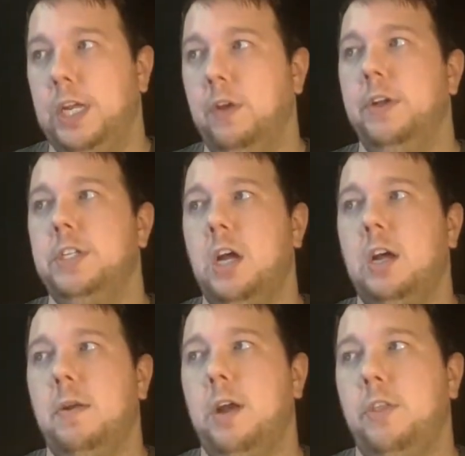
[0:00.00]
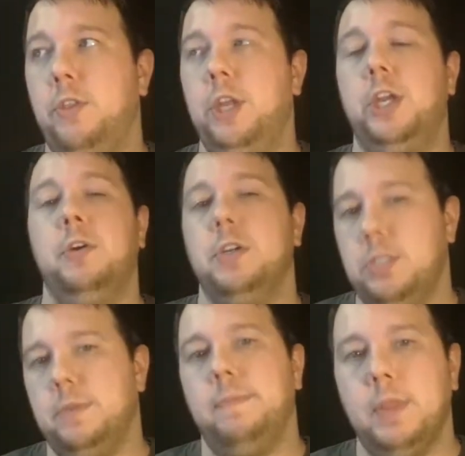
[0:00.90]
Killage is not going to cut through the
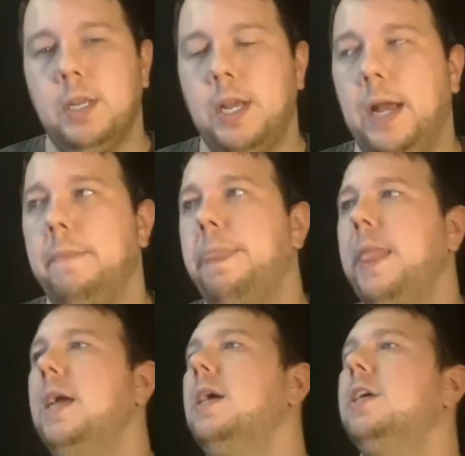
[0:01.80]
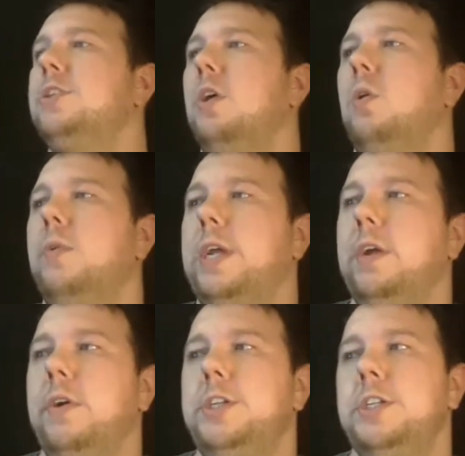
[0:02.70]
cuirass. Okay. So the
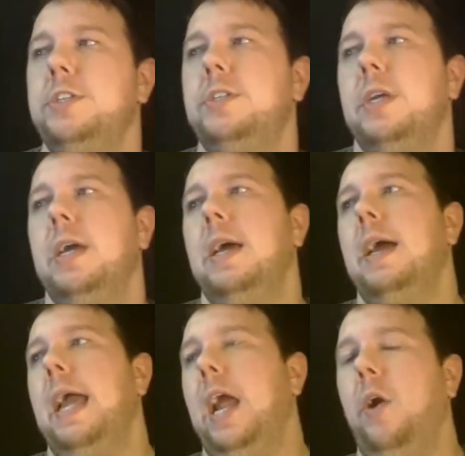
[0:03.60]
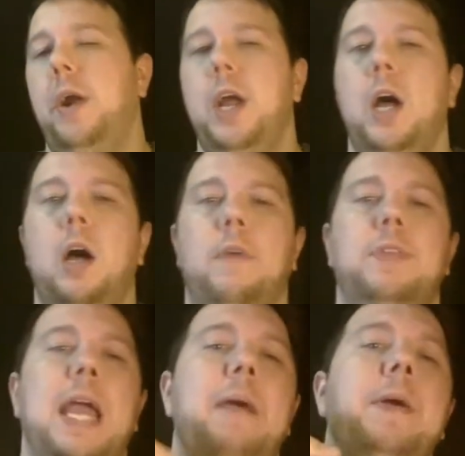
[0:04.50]
Killage's area of
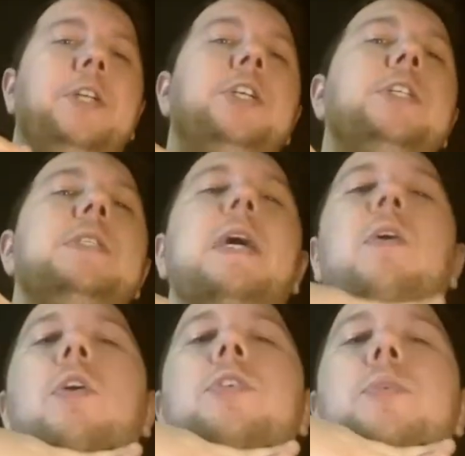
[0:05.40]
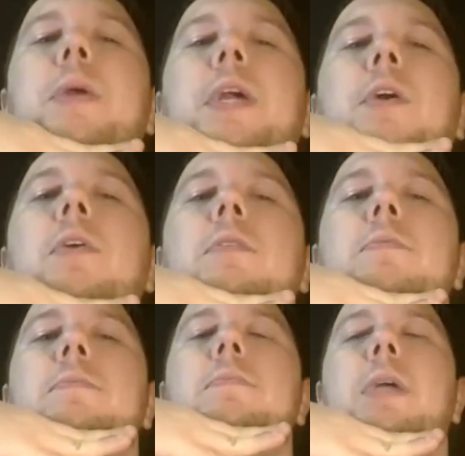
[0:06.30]
damage is narrowed to here.
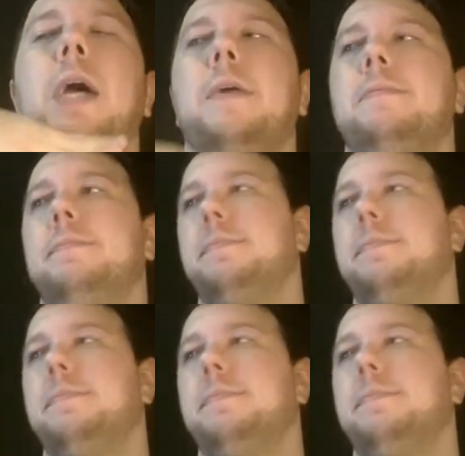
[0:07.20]
Okay.